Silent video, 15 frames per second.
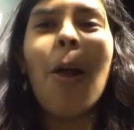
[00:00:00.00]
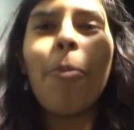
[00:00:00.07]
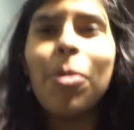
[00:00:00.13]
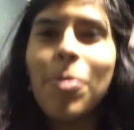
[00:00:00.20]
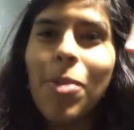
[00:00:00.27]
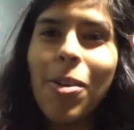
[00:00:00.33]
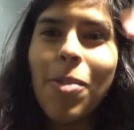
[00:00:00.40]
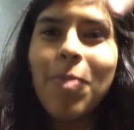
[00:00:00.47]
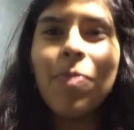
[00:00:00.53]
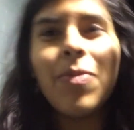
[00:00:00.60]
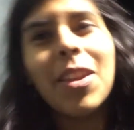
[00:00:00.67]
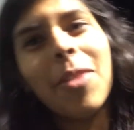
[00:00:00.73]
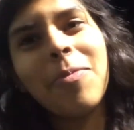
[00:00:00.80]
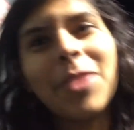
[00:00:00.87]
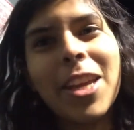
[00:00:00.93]
my mom
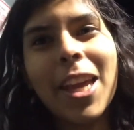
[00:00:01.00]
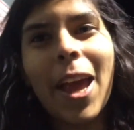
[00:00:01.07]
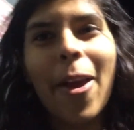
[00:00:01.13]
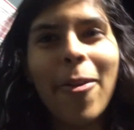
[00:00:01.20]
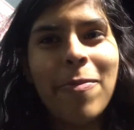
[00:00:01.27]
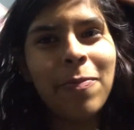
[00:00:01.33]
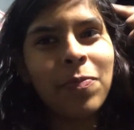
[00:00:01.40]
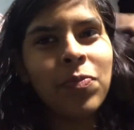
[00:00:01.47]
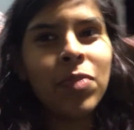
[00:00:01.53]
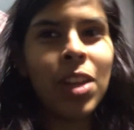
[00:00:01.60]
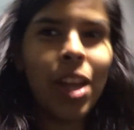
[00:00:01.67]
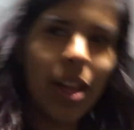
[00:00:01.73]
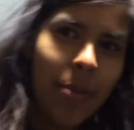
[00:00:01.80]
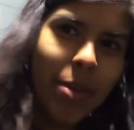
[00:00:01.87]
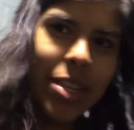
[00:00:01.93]
and me came,
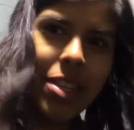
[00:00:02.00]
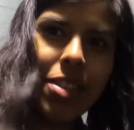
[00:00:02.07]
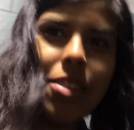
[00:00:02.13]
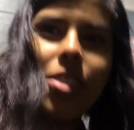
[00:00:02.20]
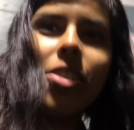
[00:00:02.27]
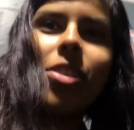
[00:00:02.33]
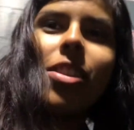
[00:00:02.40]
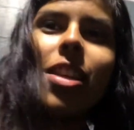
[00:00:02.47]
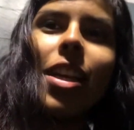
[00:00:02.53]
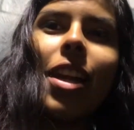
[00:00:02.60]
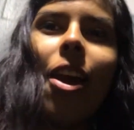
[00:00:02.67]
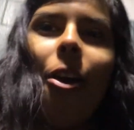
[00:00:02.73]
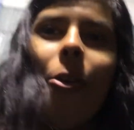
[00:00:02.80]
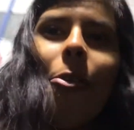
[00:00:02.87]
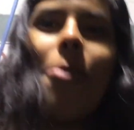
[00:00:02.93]
and my sister stayed
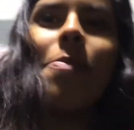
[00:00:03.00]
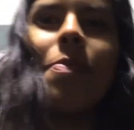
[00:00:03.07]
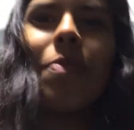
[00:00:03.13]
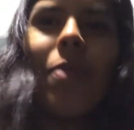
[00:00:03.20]
at home.